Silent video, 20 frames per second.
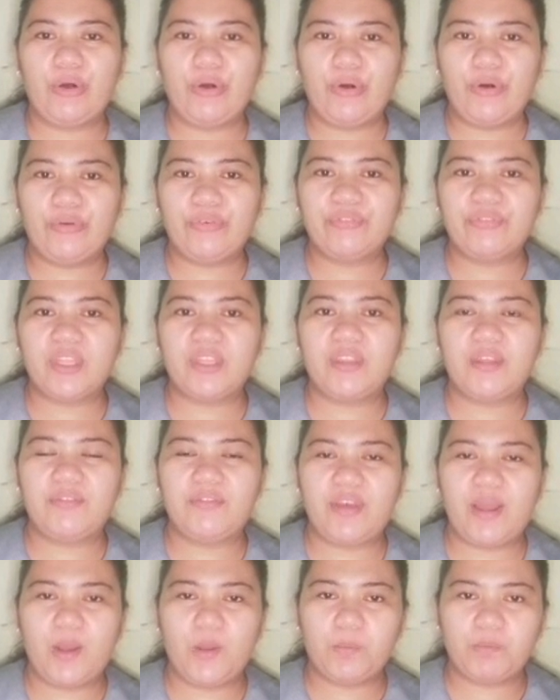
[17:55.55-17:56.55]
of the
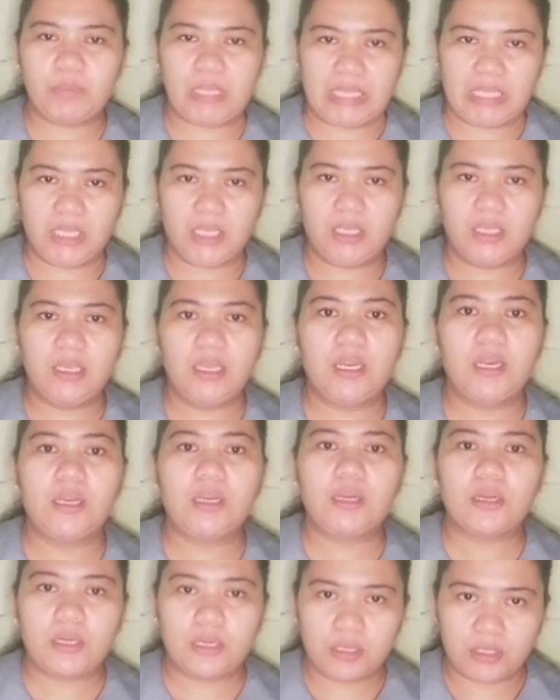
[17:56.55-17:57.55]
developing
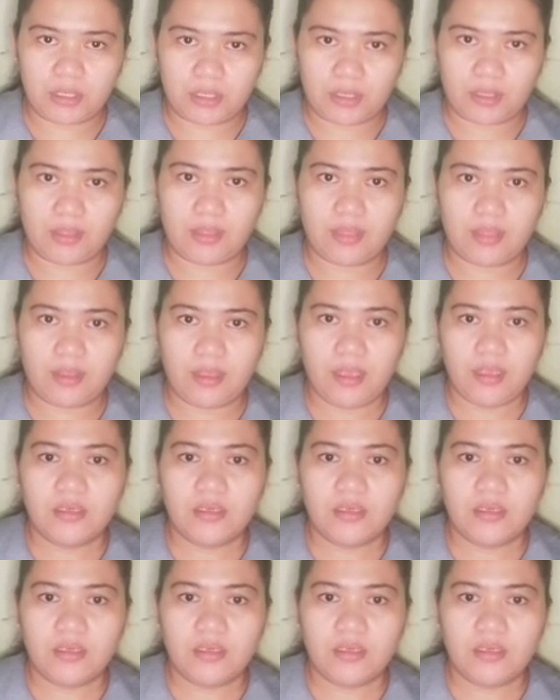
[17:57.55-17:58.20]
Earth?